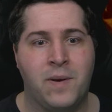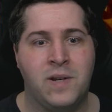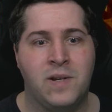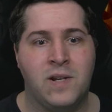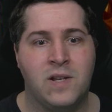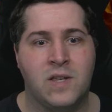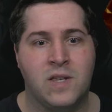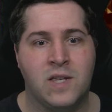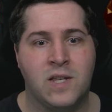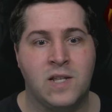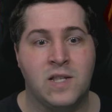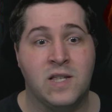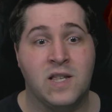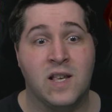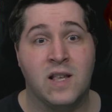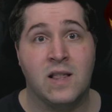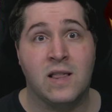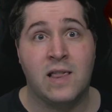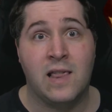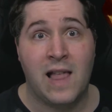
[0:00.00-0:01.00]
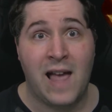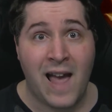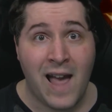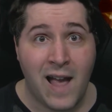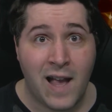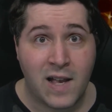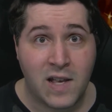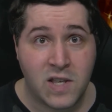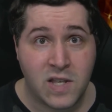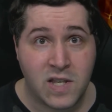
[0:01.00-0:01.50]
since
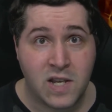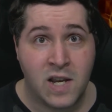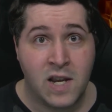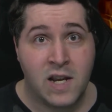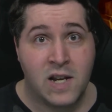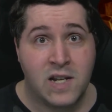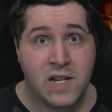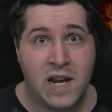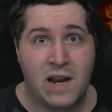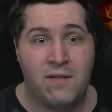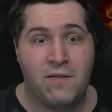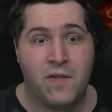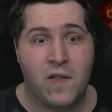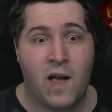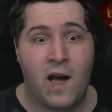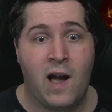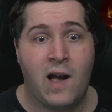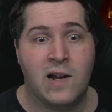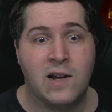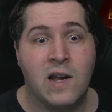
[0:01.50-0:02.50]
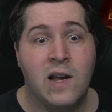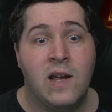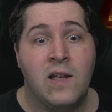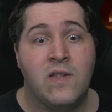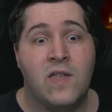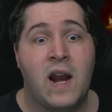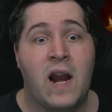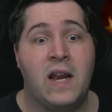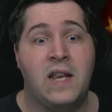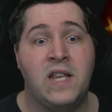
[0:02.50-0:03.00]
last devlog
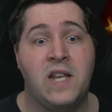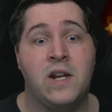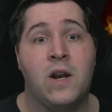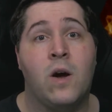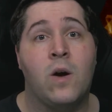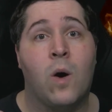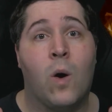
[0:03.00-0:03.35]
that I did